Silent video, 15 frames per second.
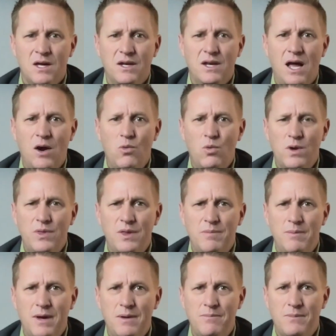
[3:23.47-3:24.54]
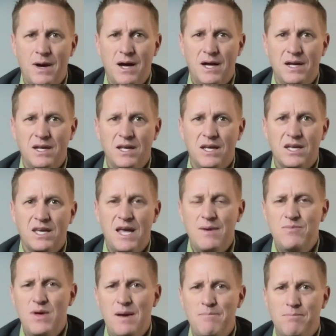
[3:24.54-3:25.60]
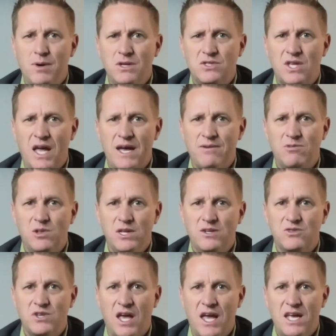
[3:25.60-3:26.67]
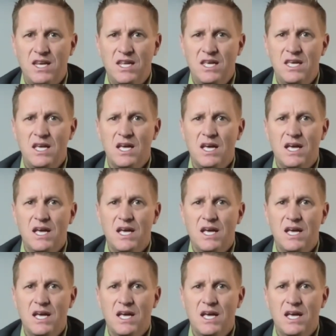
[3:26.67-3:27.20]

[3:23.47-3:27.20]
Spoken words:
Now, within that mind, keep that must-have list handy